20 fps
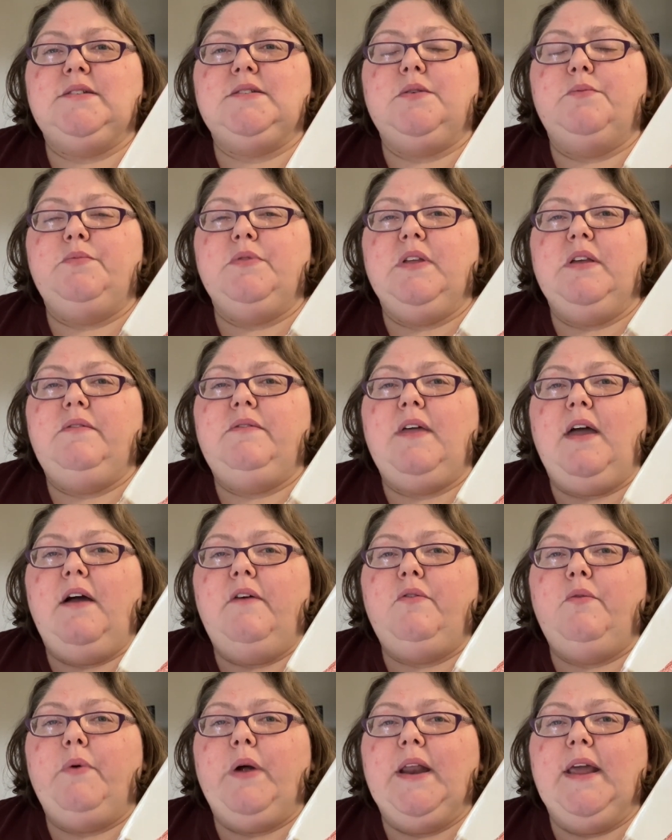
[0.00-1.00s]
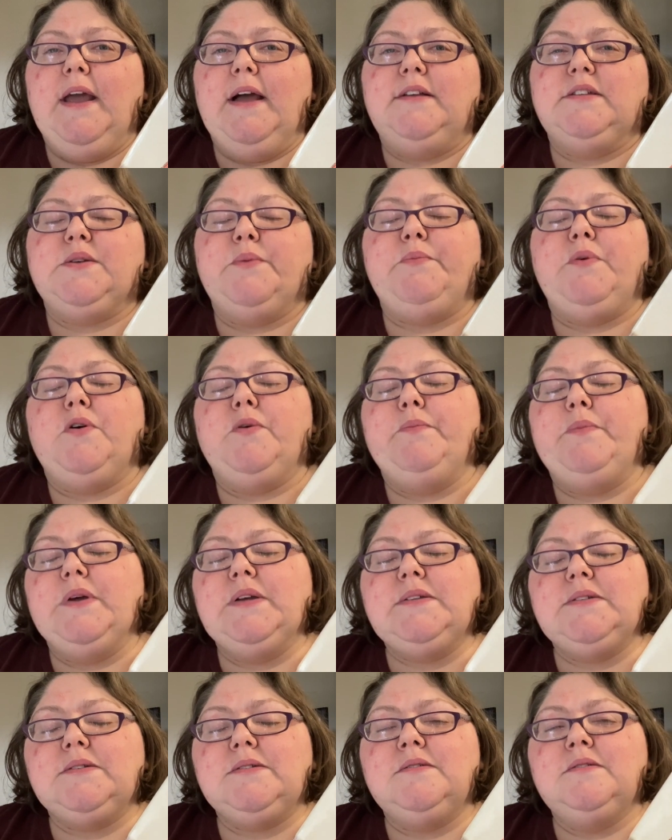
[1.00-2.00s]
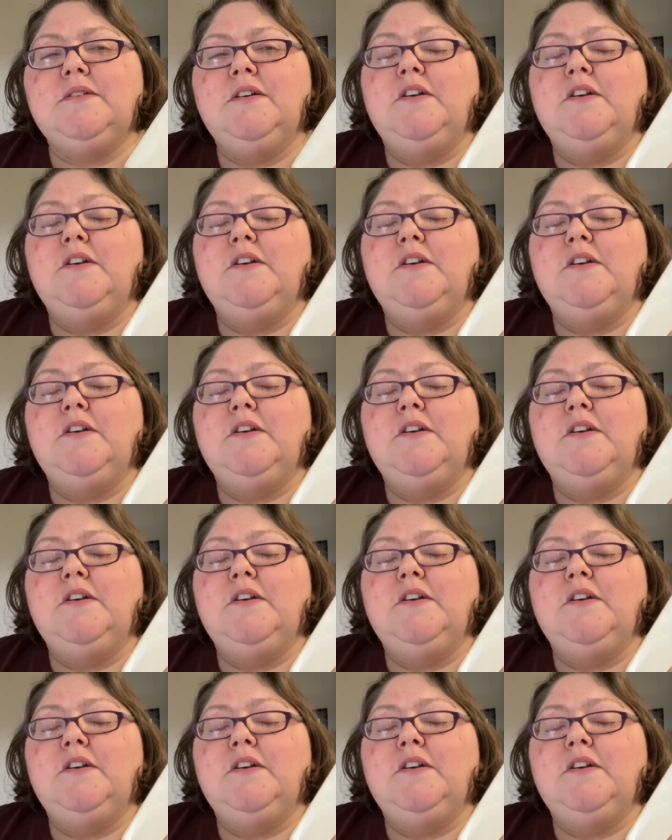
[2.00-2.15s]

to believe that everybody has a purpose.